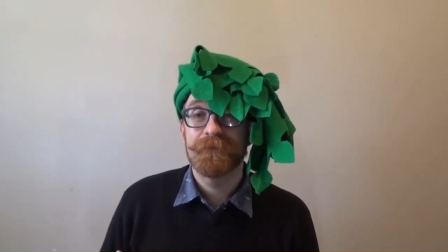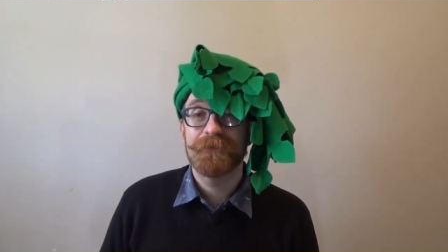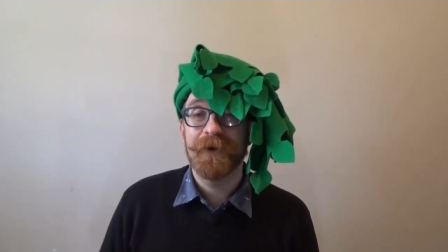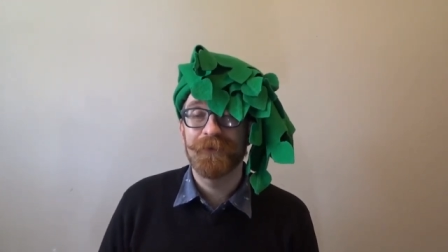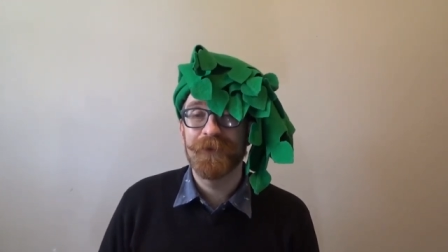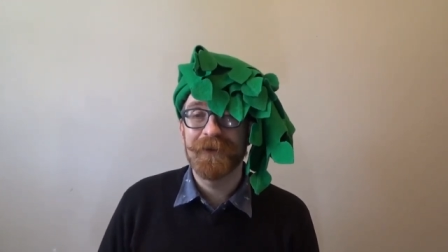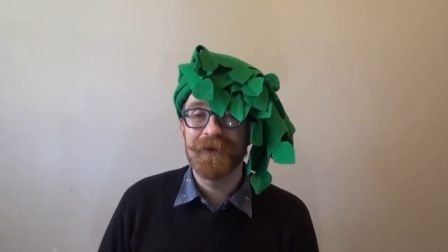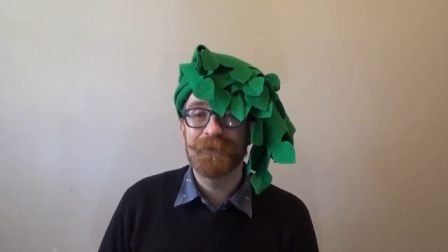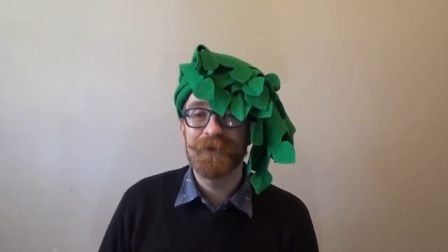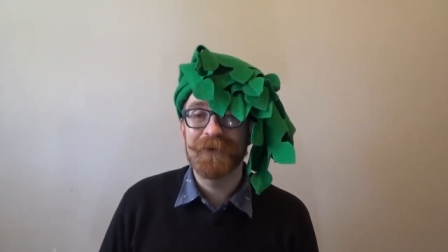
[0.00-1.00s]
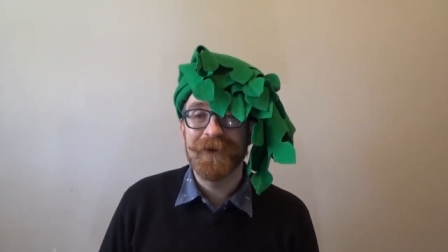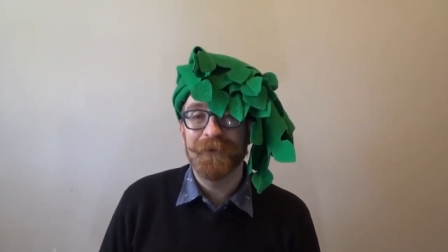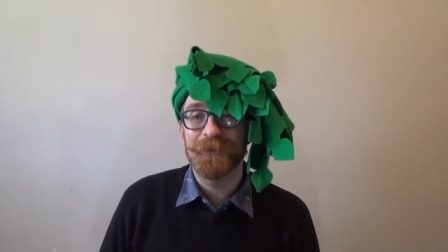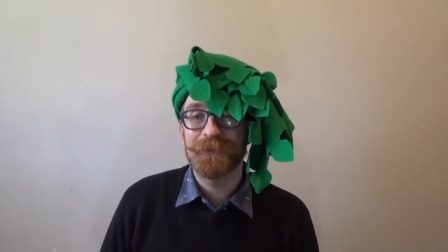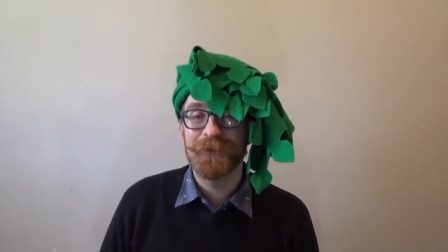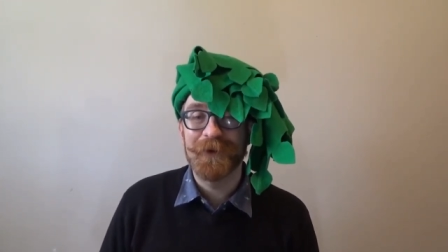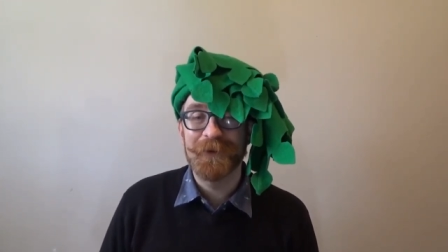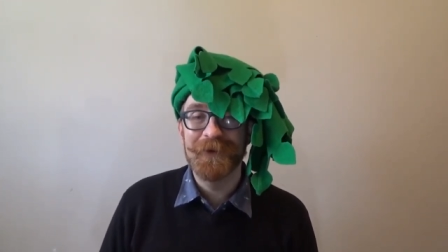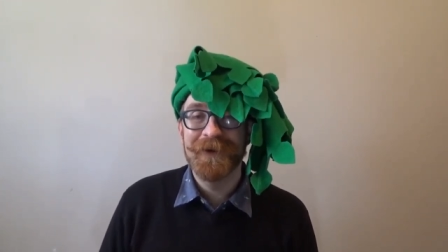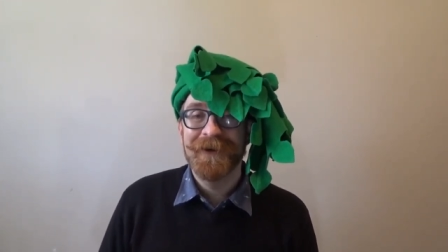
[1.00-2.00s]
found really amusing. It was pretty
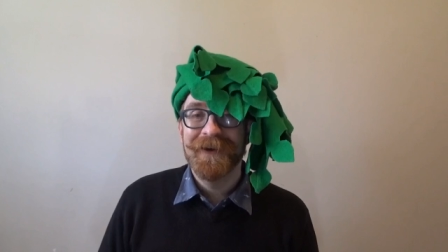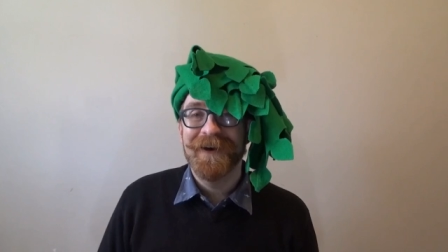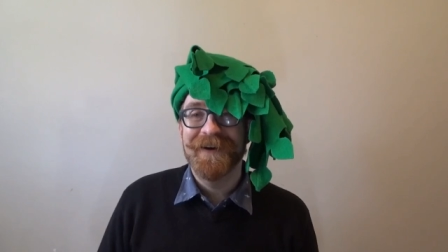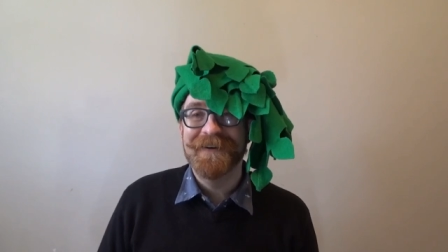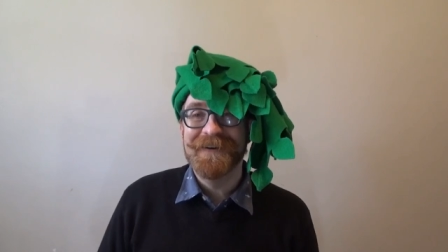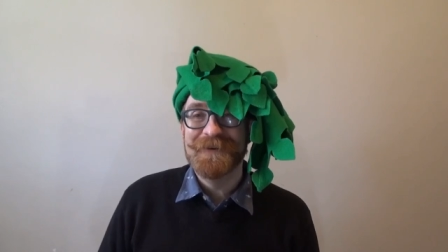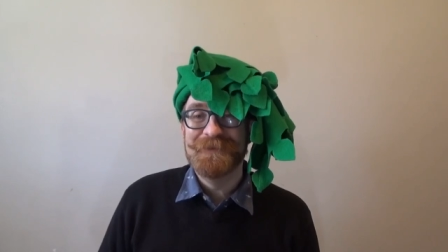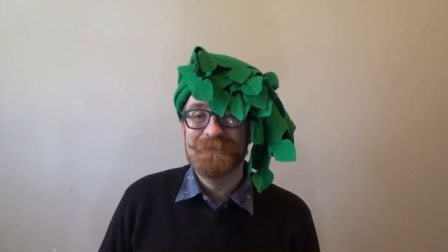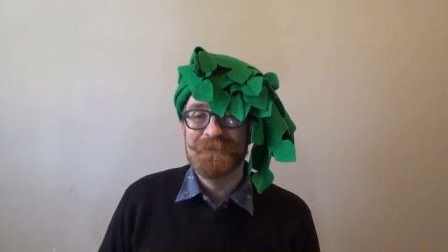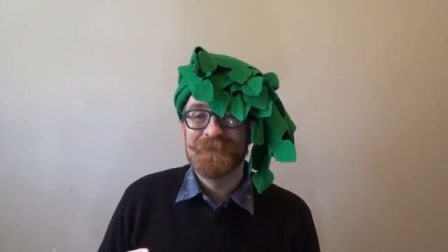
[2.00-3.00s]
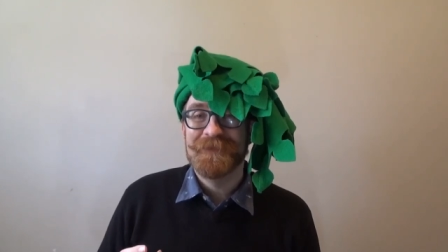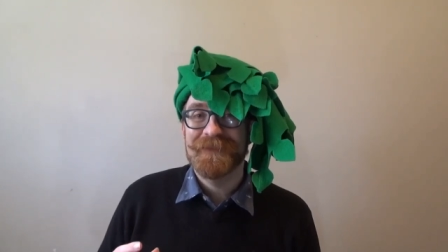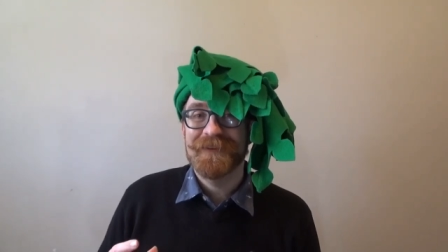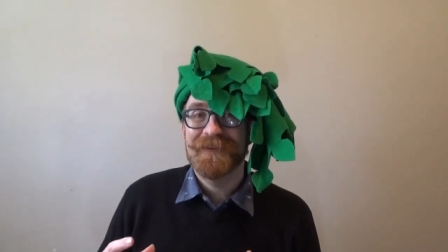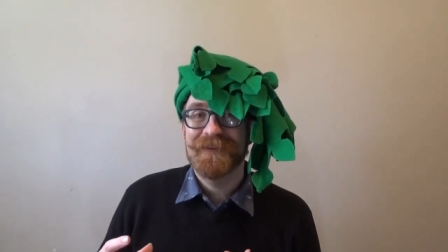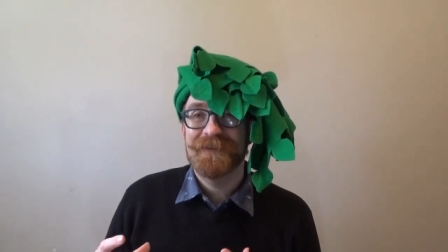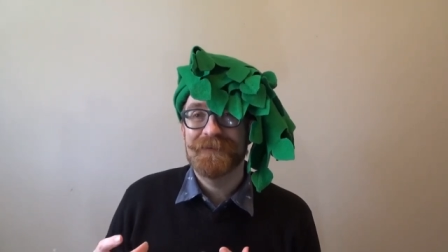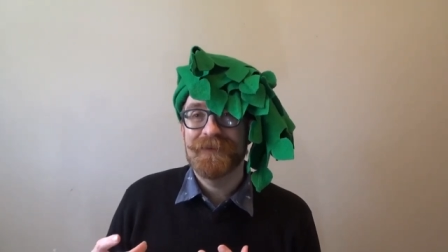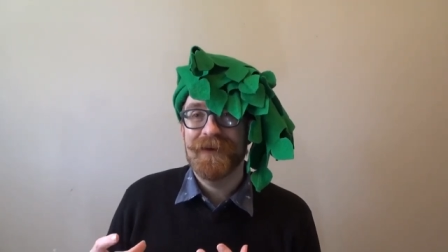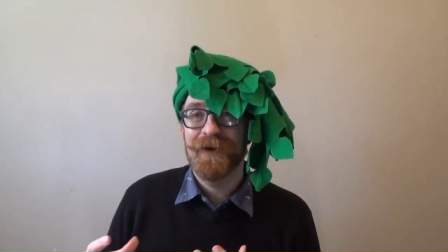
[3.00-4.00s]
good. Um,
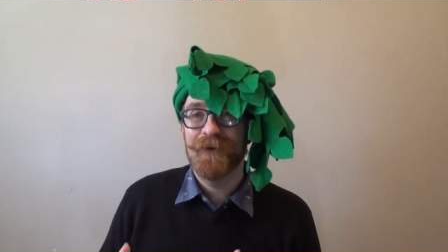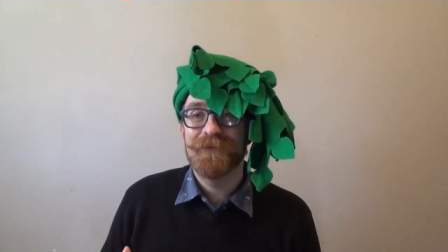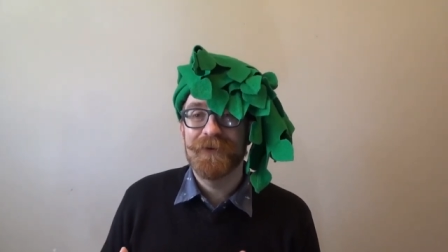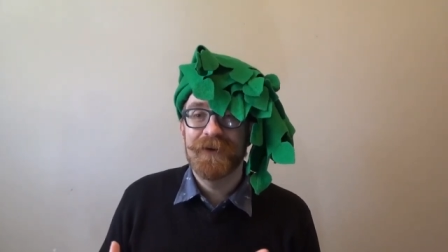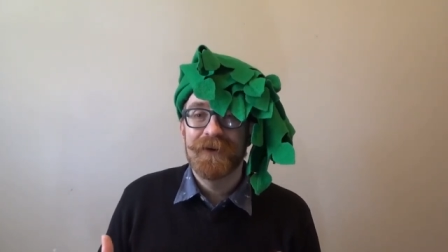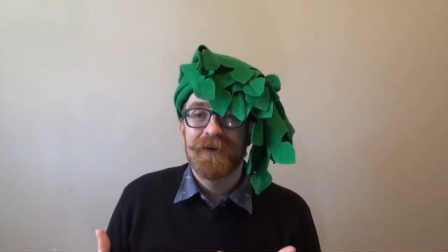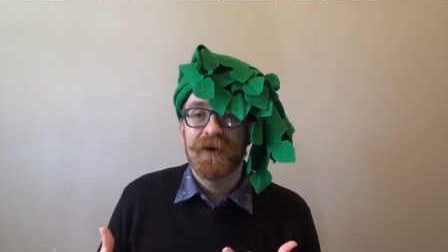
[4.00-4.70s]
however,